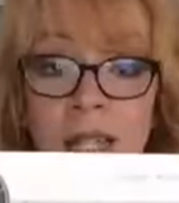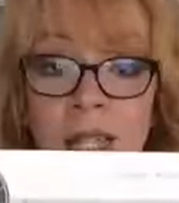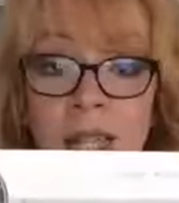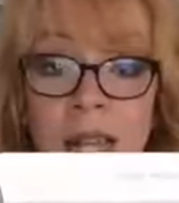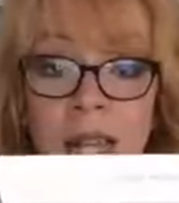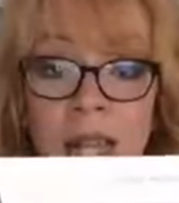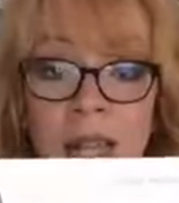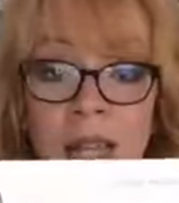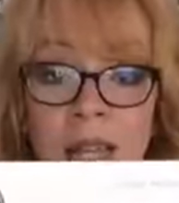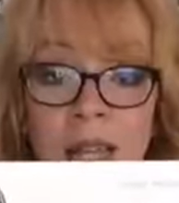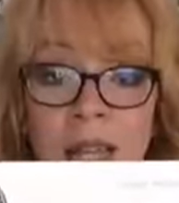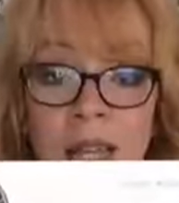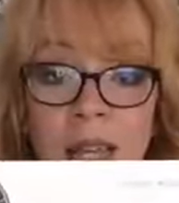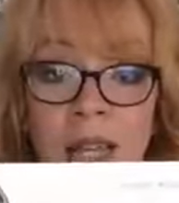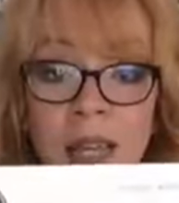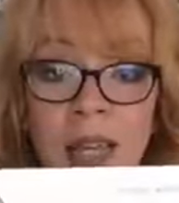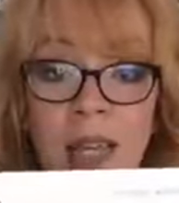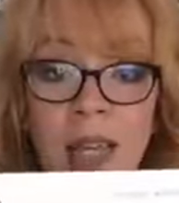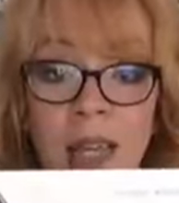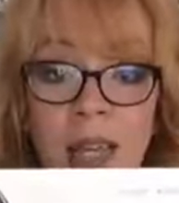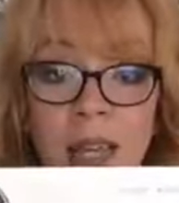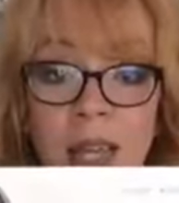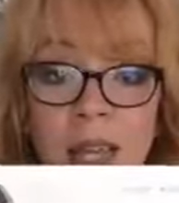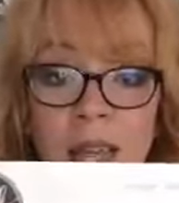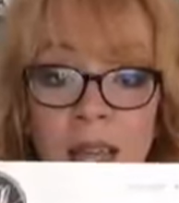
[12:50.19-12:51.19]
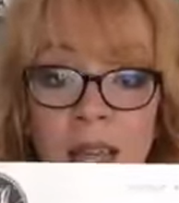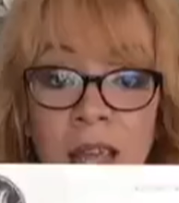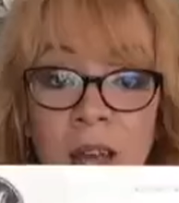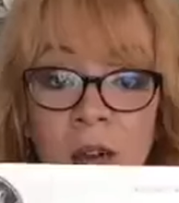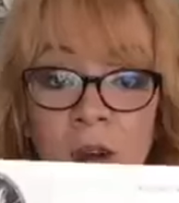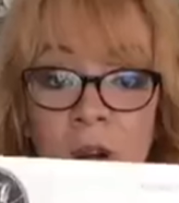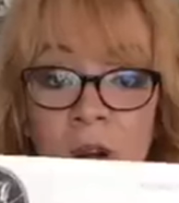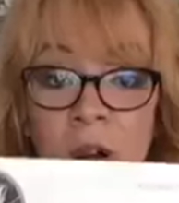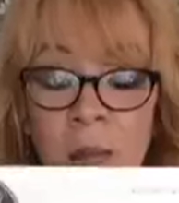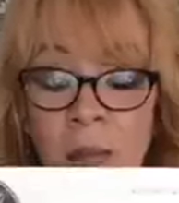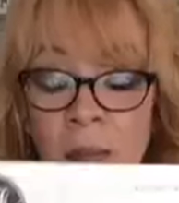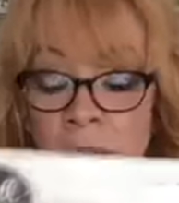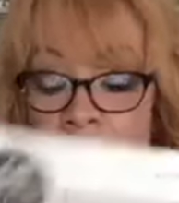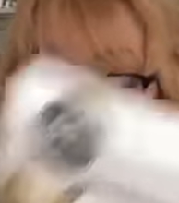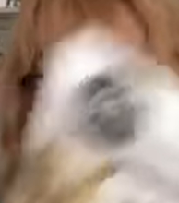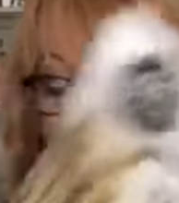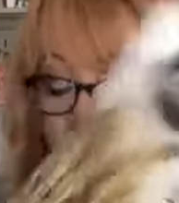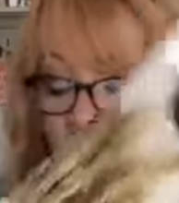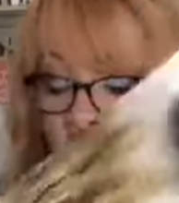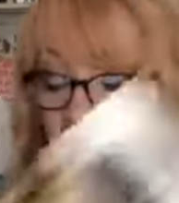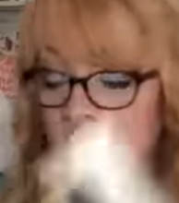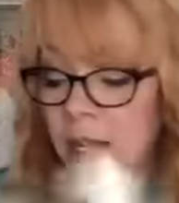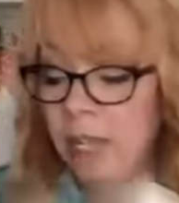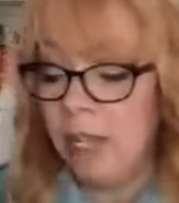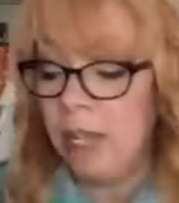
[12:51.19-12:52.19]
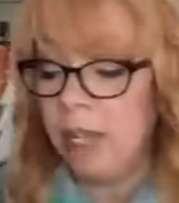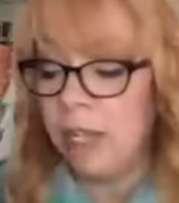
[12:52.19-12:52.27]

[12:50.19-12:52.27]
Daily in all black.